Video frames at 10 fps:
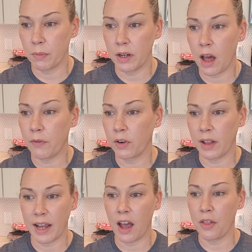but not for
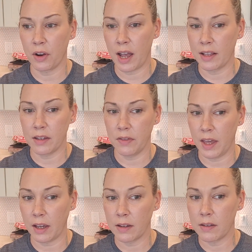like other kinds of
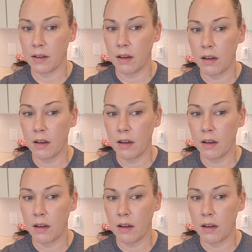things?